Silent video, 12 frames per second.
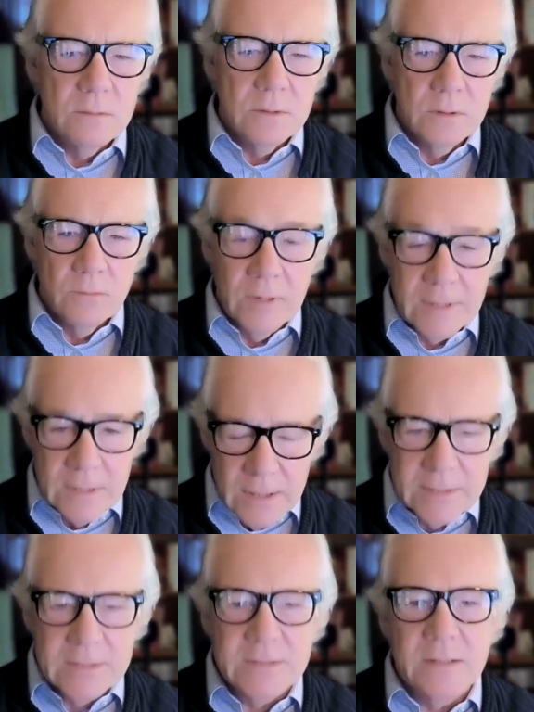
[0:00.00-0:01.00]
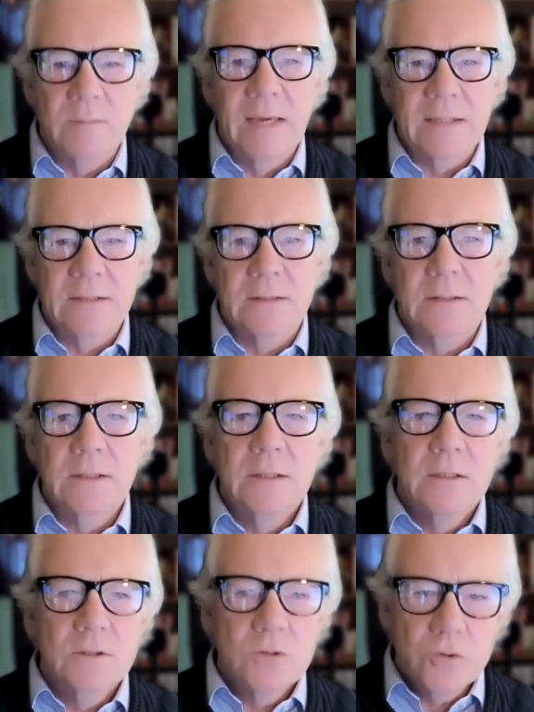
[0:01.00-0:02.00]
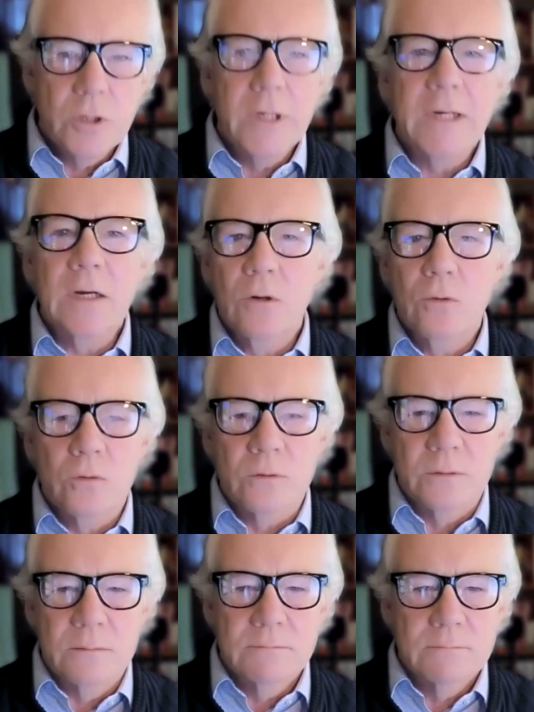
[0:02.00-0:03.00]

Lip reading: writing letters that matter, try Claude